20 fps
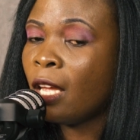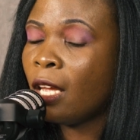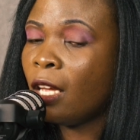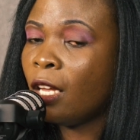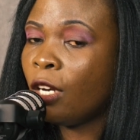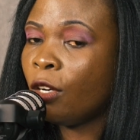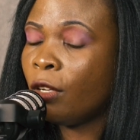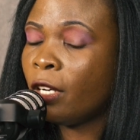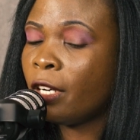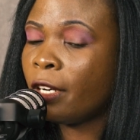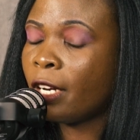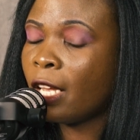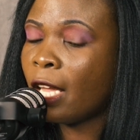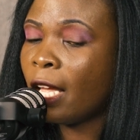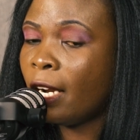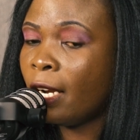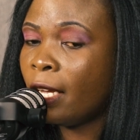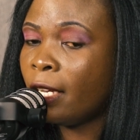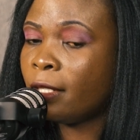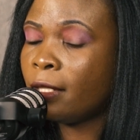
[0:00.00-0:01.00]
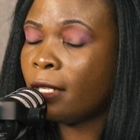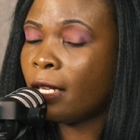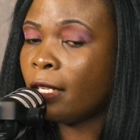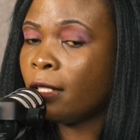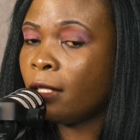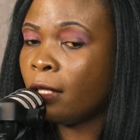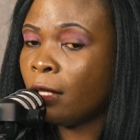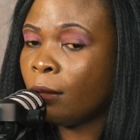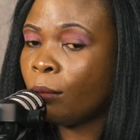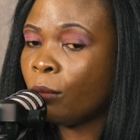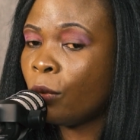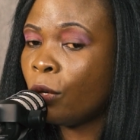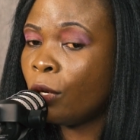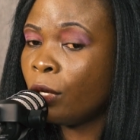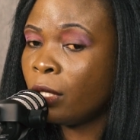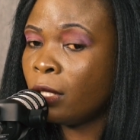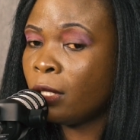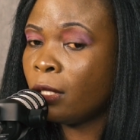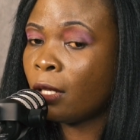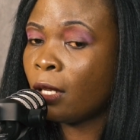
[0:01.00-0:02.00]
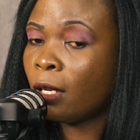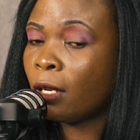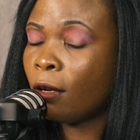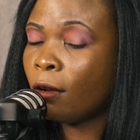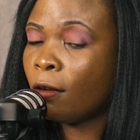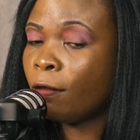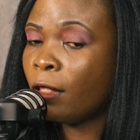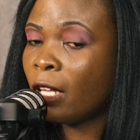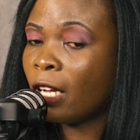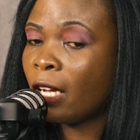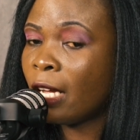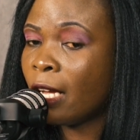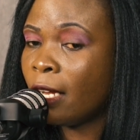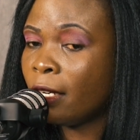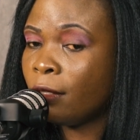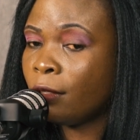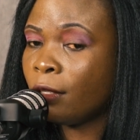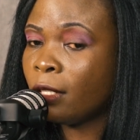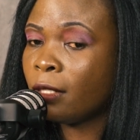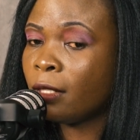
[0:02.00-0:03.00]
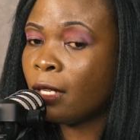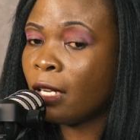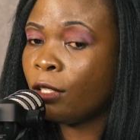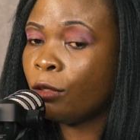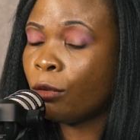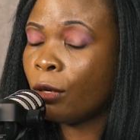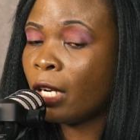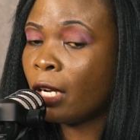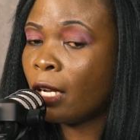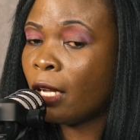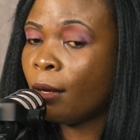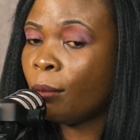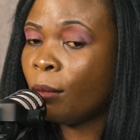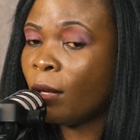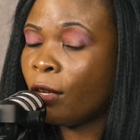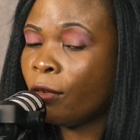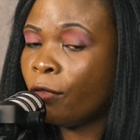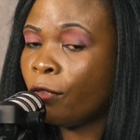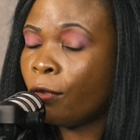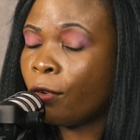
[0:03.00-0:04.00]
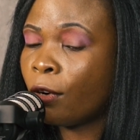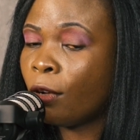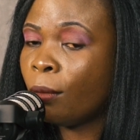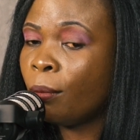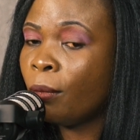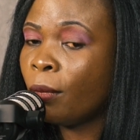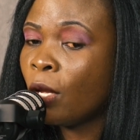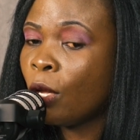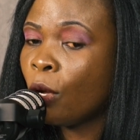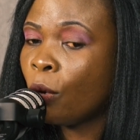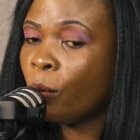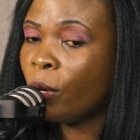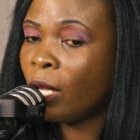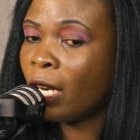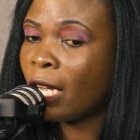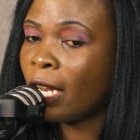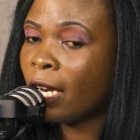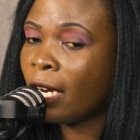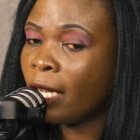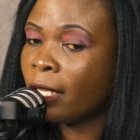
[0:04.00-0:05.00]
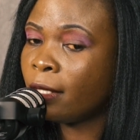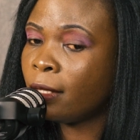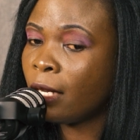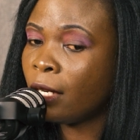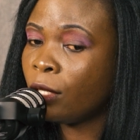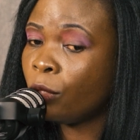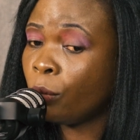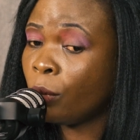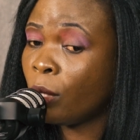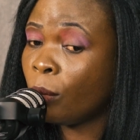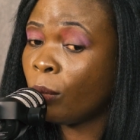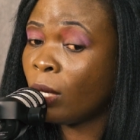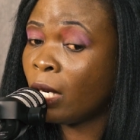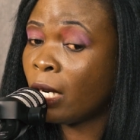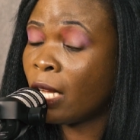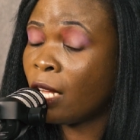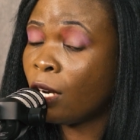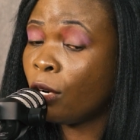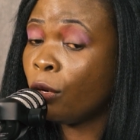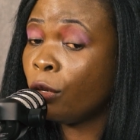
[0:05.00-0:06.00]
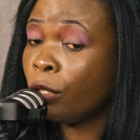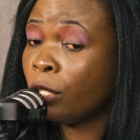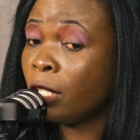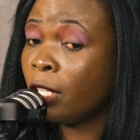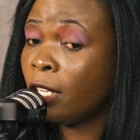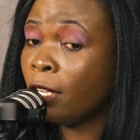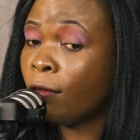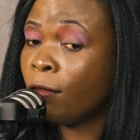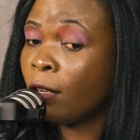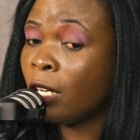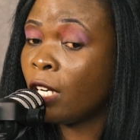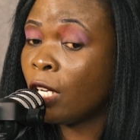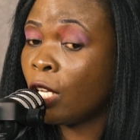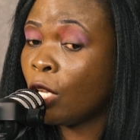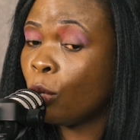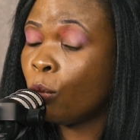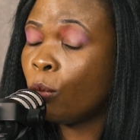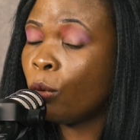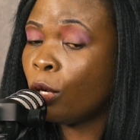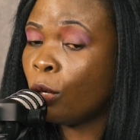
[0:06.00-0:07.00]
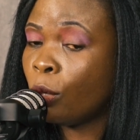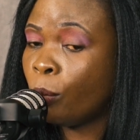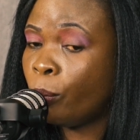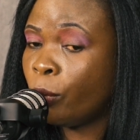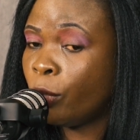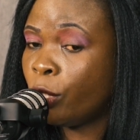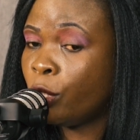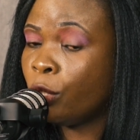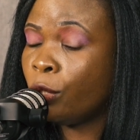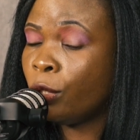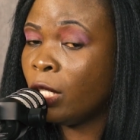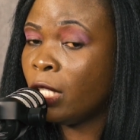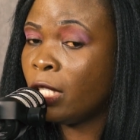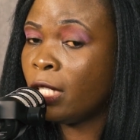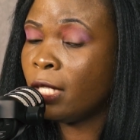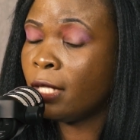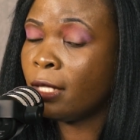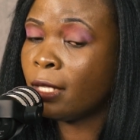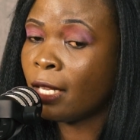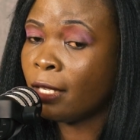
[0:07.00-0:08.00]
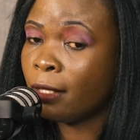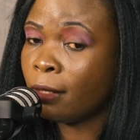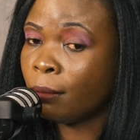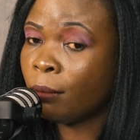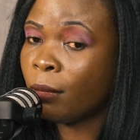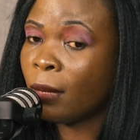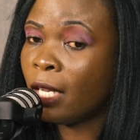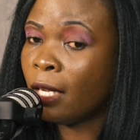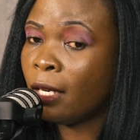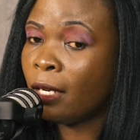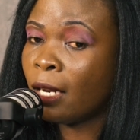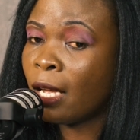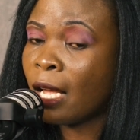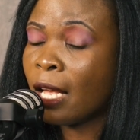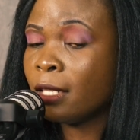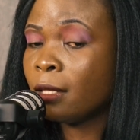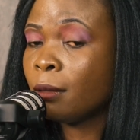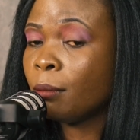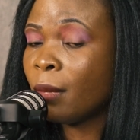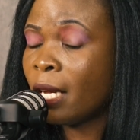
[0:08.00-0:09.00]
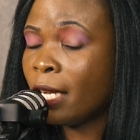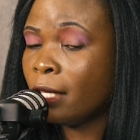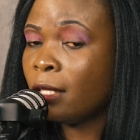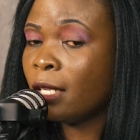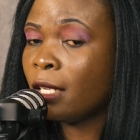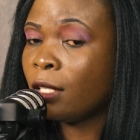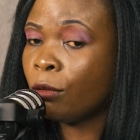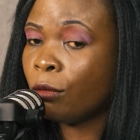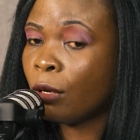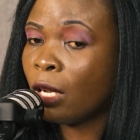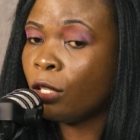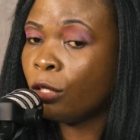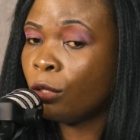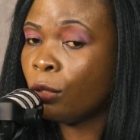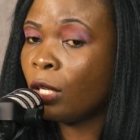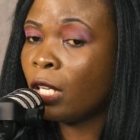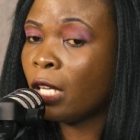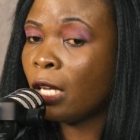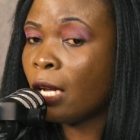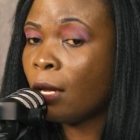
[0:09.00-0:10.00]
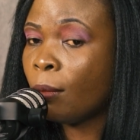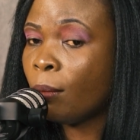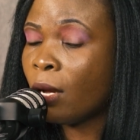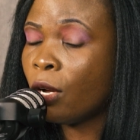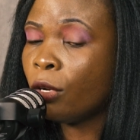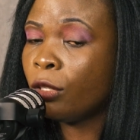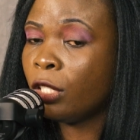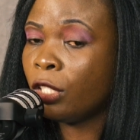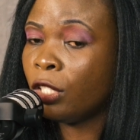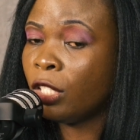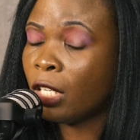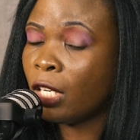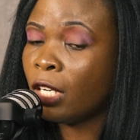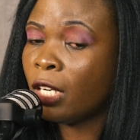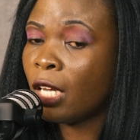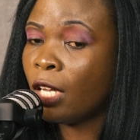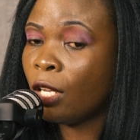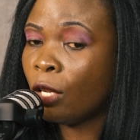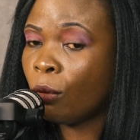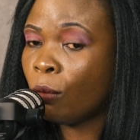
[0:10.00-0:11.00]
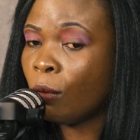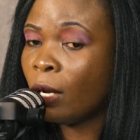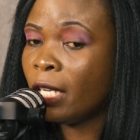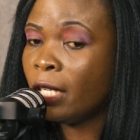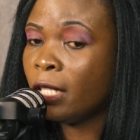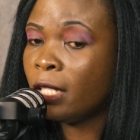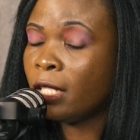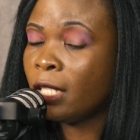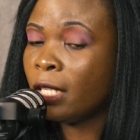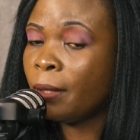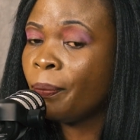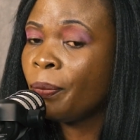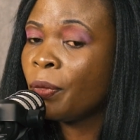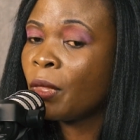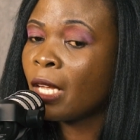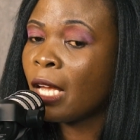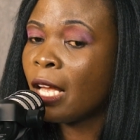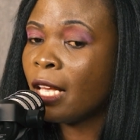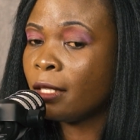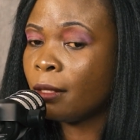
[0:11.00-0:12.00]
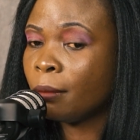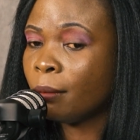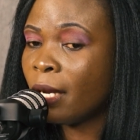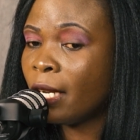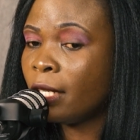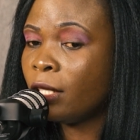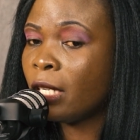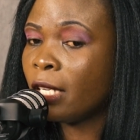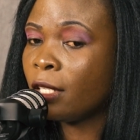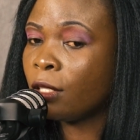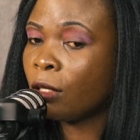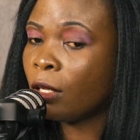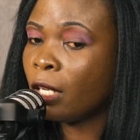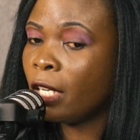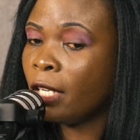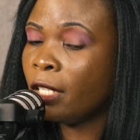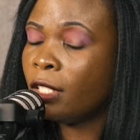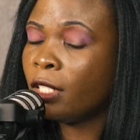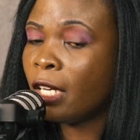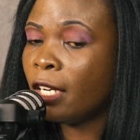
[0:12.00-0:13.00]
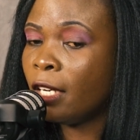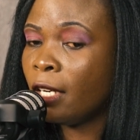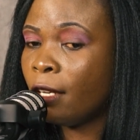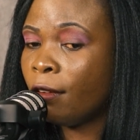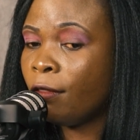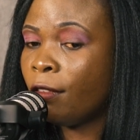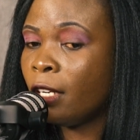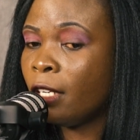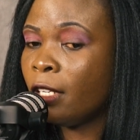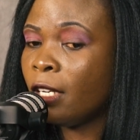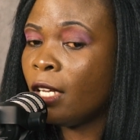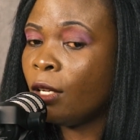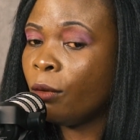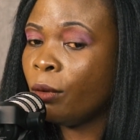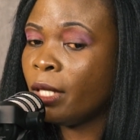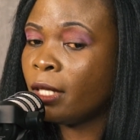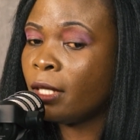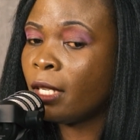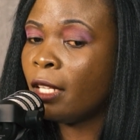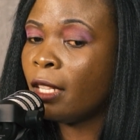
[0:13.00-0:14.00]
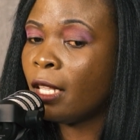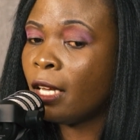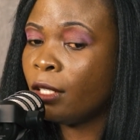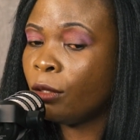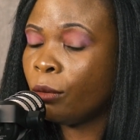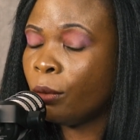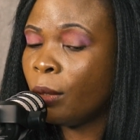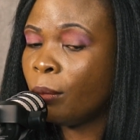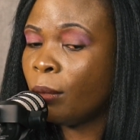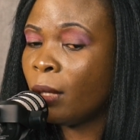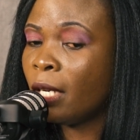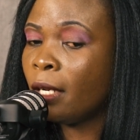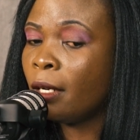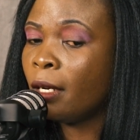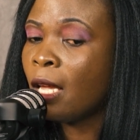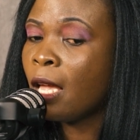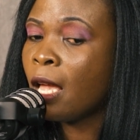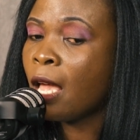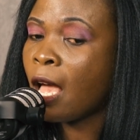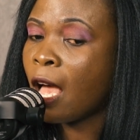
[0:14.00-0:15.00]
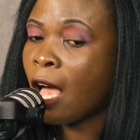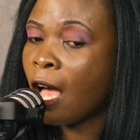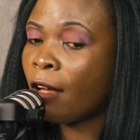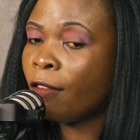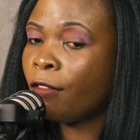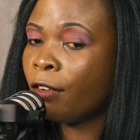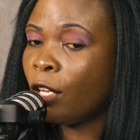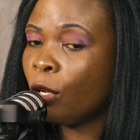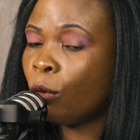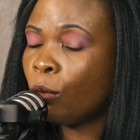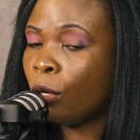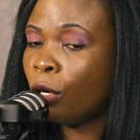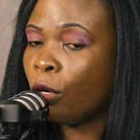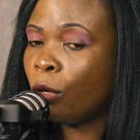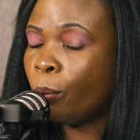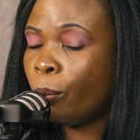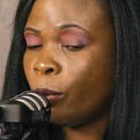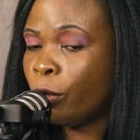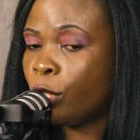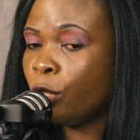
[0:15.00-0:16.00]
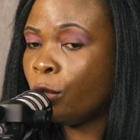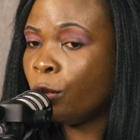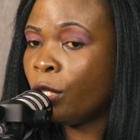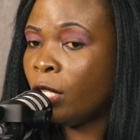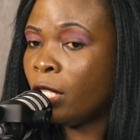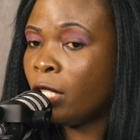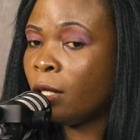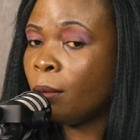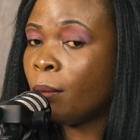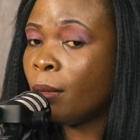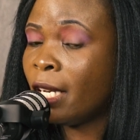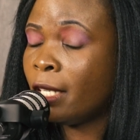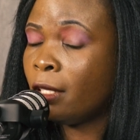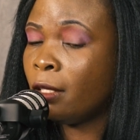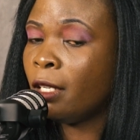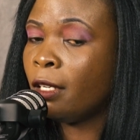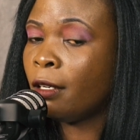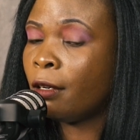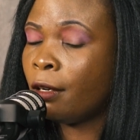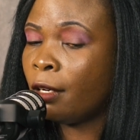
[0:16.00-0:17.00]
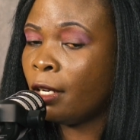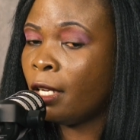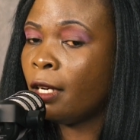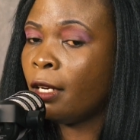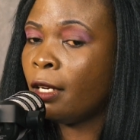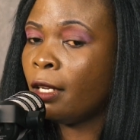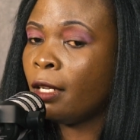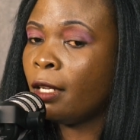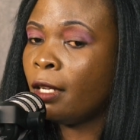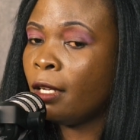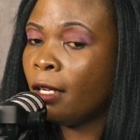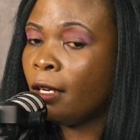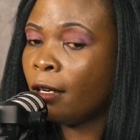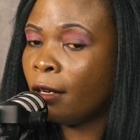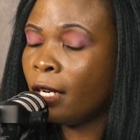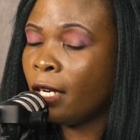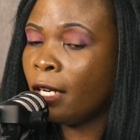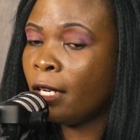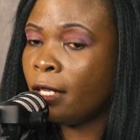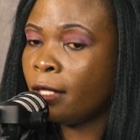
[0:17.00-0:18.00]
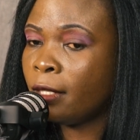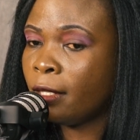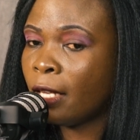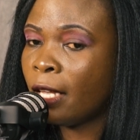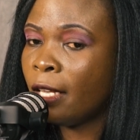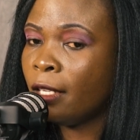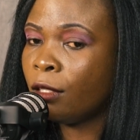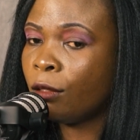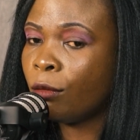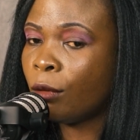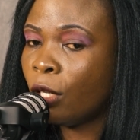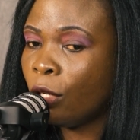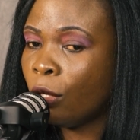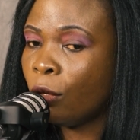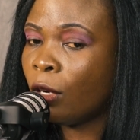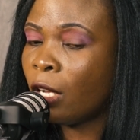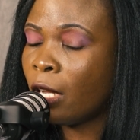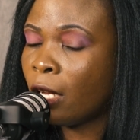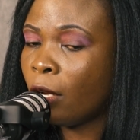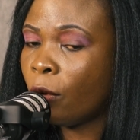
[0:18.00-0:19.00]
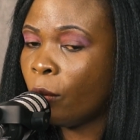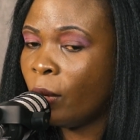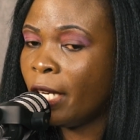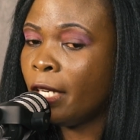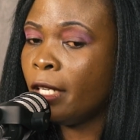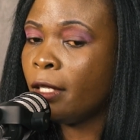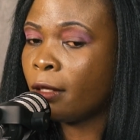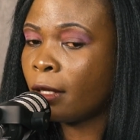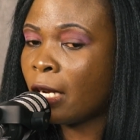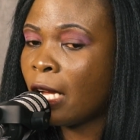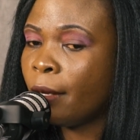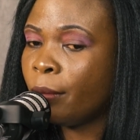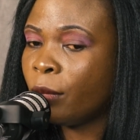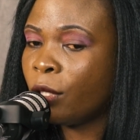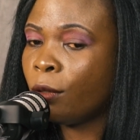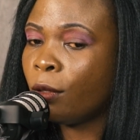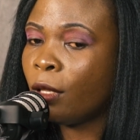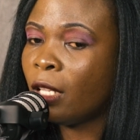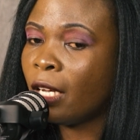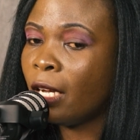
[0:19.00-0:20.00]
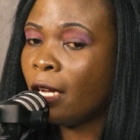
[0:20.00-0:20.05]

And we'll realize that in most of the countries that we're coming from, we realize that women are not given equal opportunities as men. As much as we are talking about gender equality, as much as each and every day we say that women have equal opportunity, but in really sense, when it comes to the